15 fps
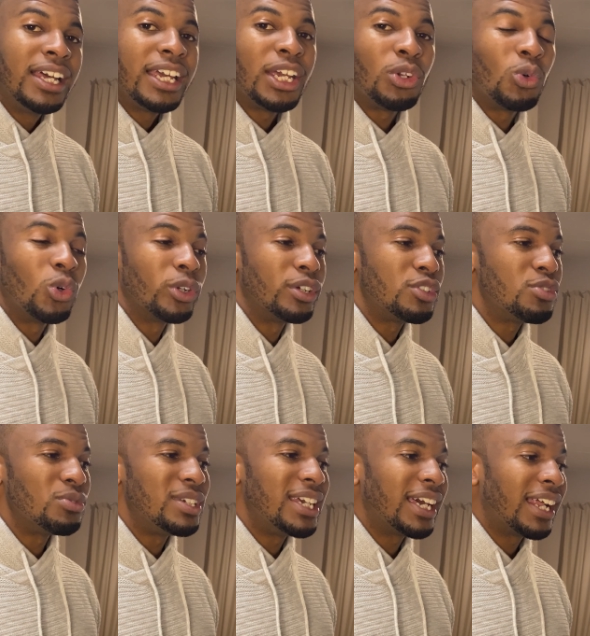in order
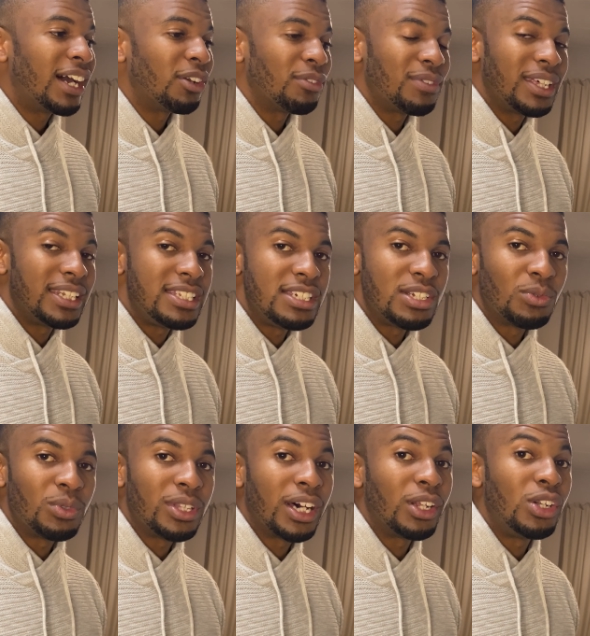to get out of that deal
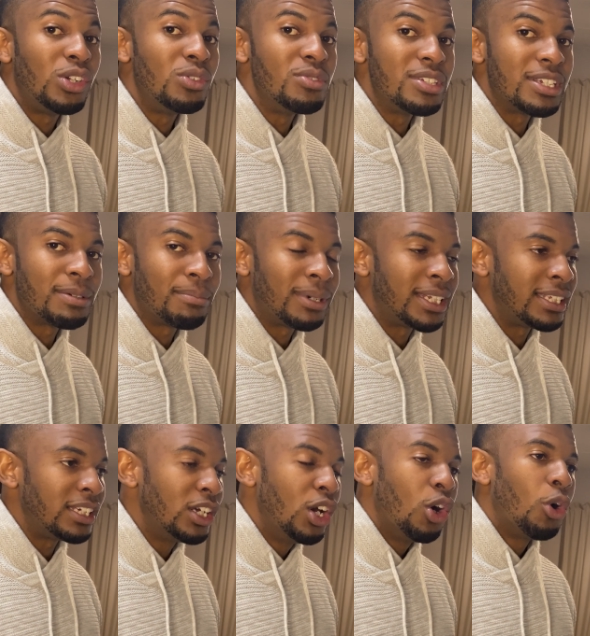without losing
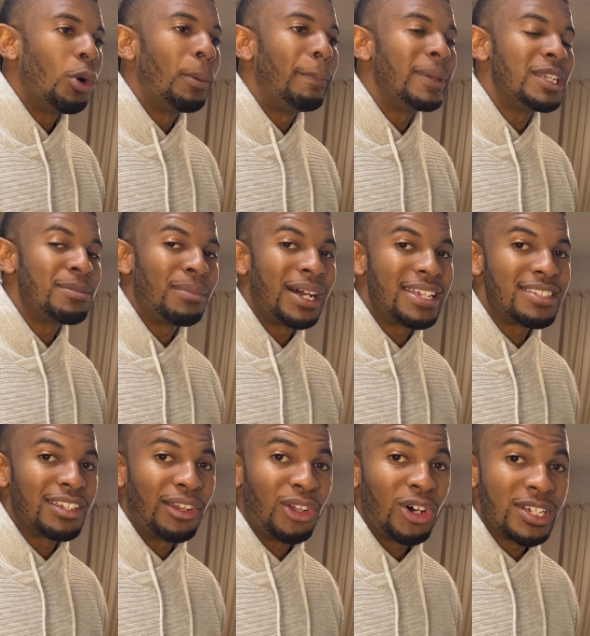money or
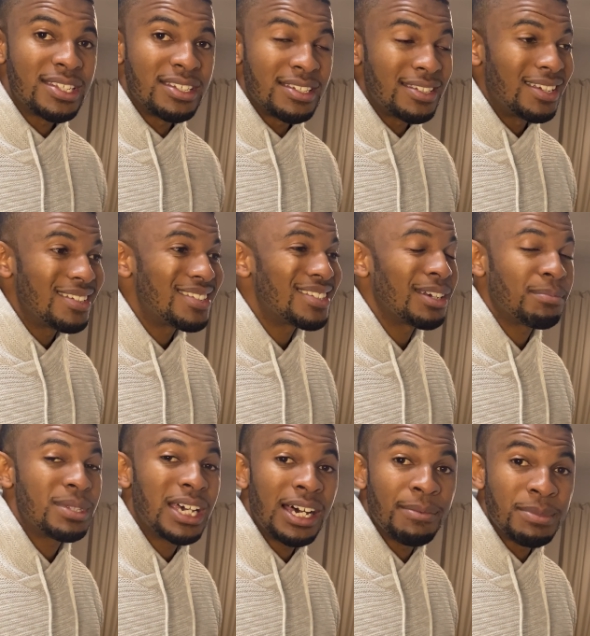minimizing losses,
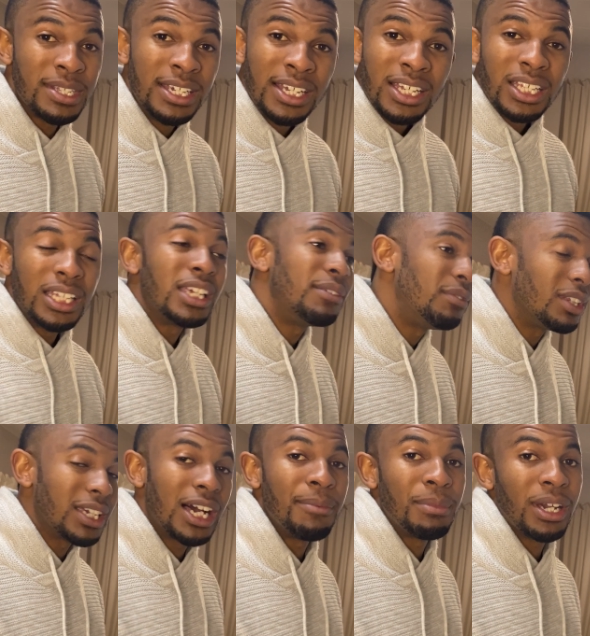sometimes
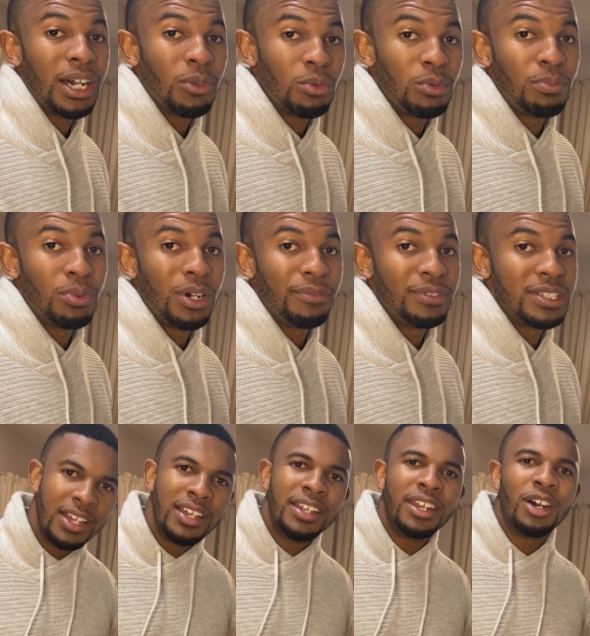even coming out with profit.
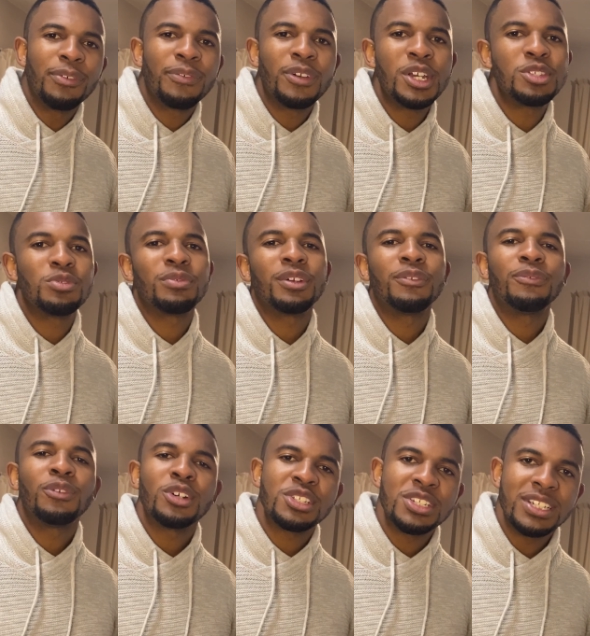Now friends, we've
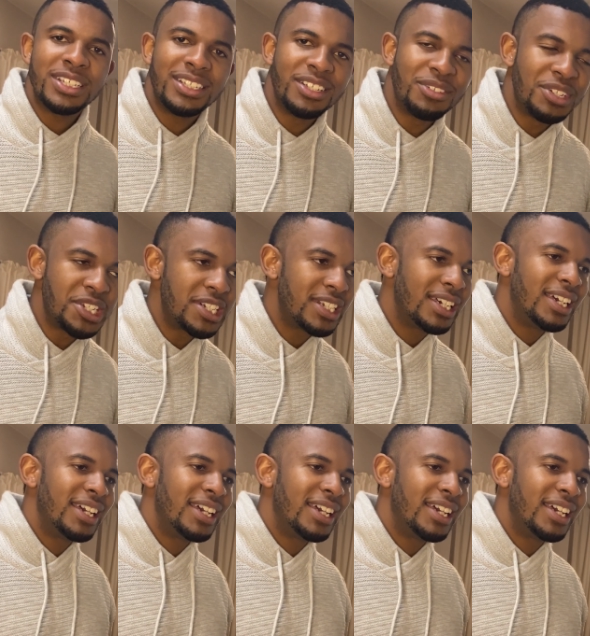unfortunately reached